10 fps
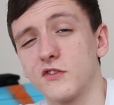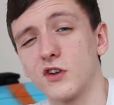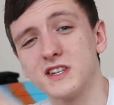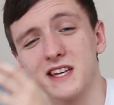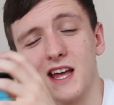So I'm
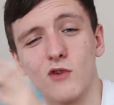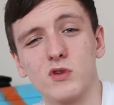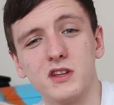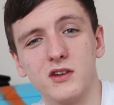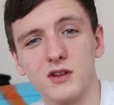gonna say I
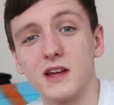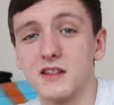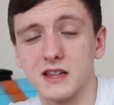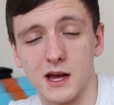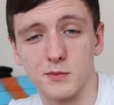really do like
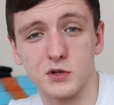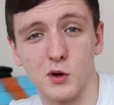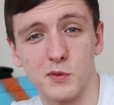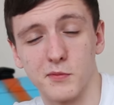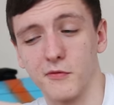the
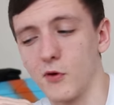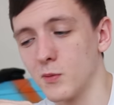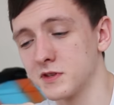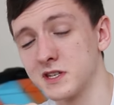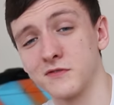laptop. The
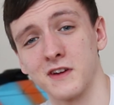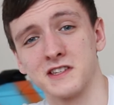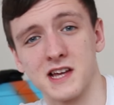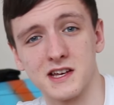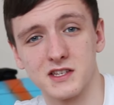performance is
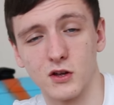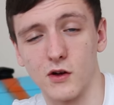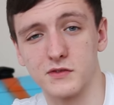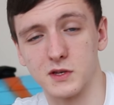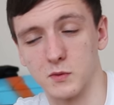fantastic,
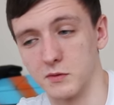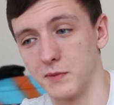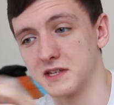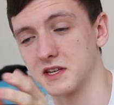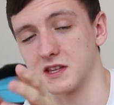obviously, with
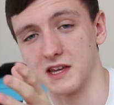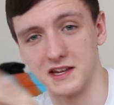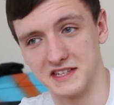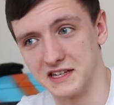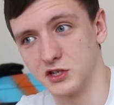basically
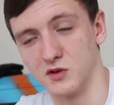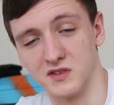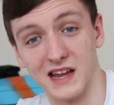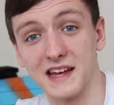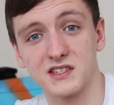a
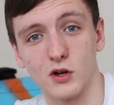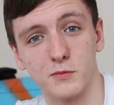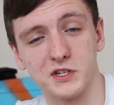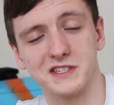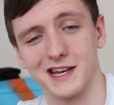detuned
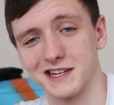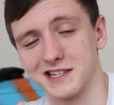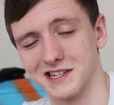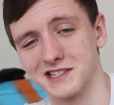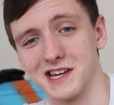desktop
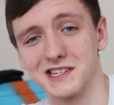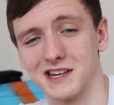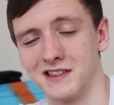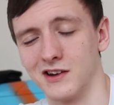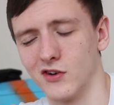GTX 1060
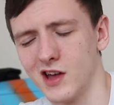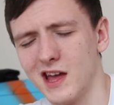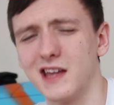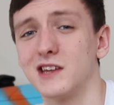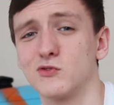in there.
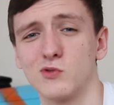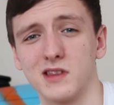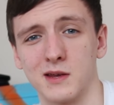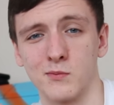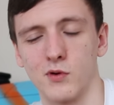It is
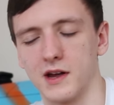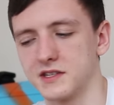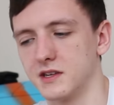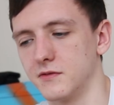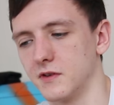really
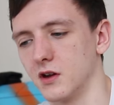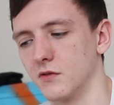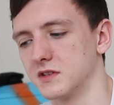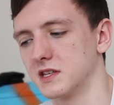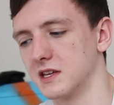impressive, and
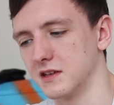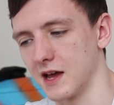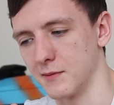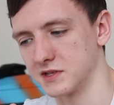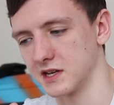obviously,
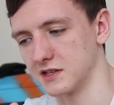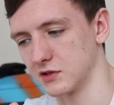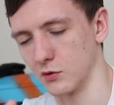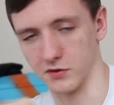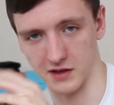
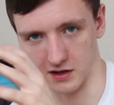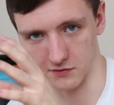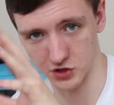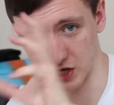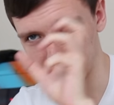MSI's whole thing
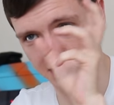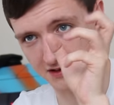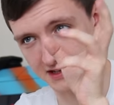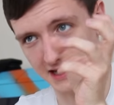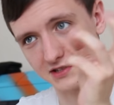of shatter
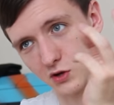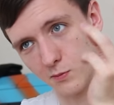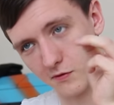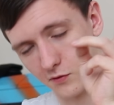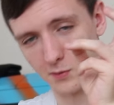the
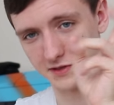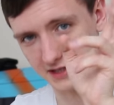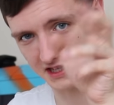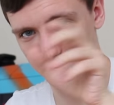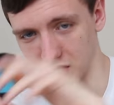desktop performance
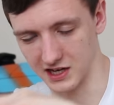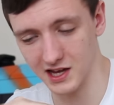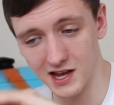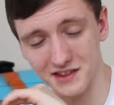cliche.